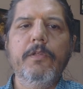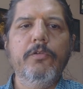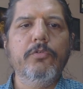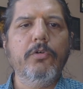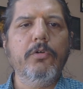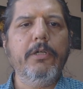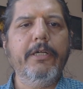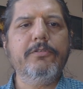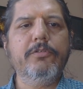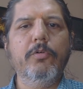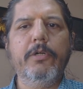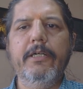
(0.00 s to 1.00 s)
So
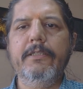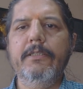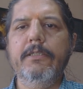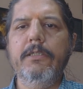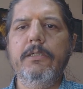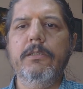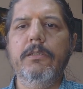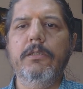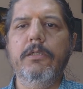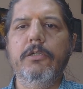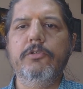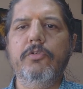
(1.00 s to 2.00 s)
let's look at
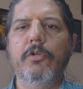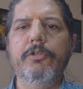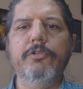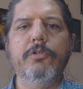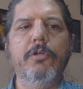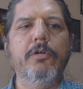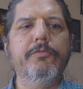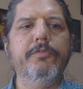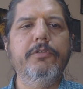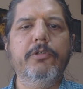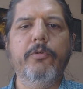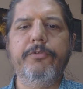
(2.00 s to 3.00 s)
the solution of
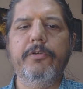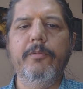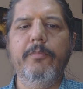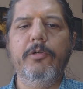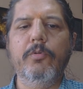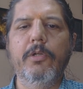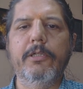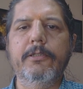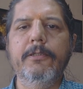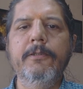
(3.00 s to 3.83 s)
question number 12.